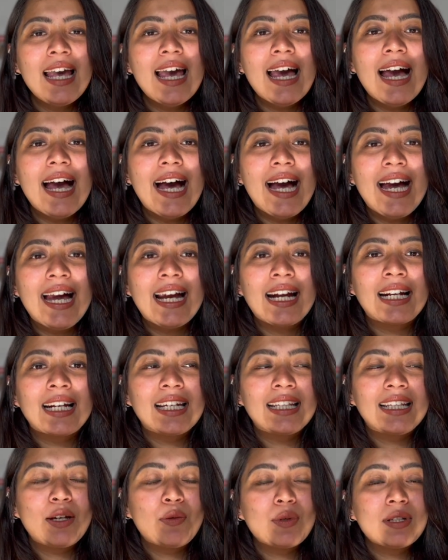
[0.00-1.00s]

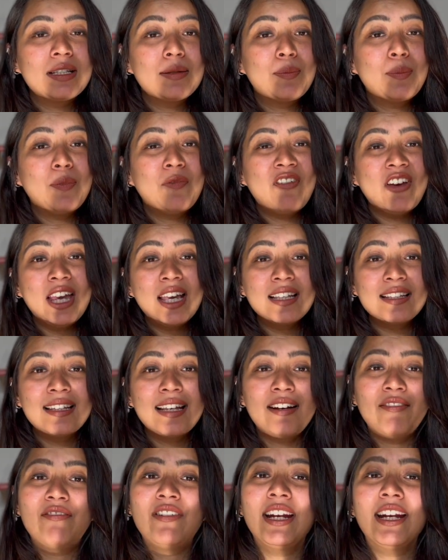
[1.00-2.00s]
And there was a phase
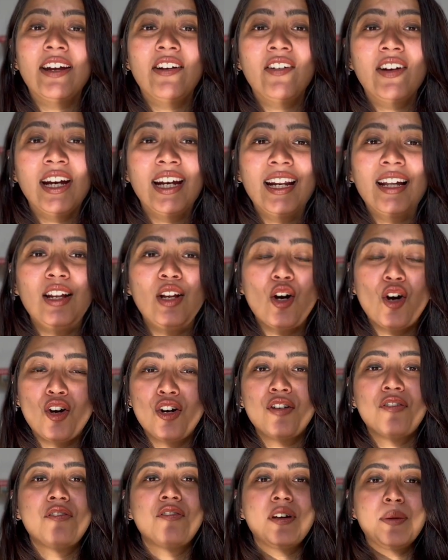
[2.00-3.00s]
that when I read a lot
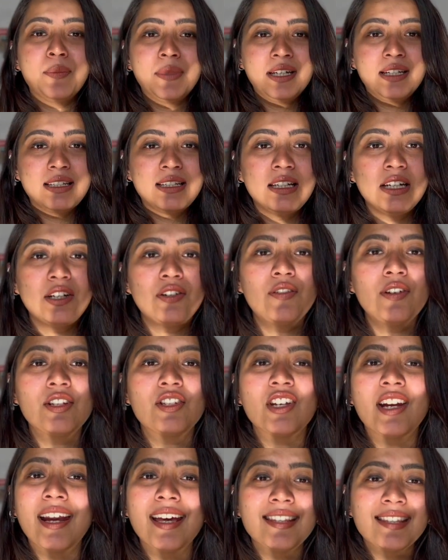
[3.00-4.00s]
of feminist
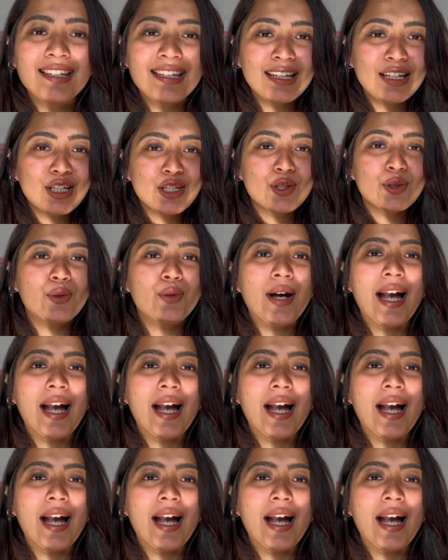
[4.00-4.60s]
literature, I still do.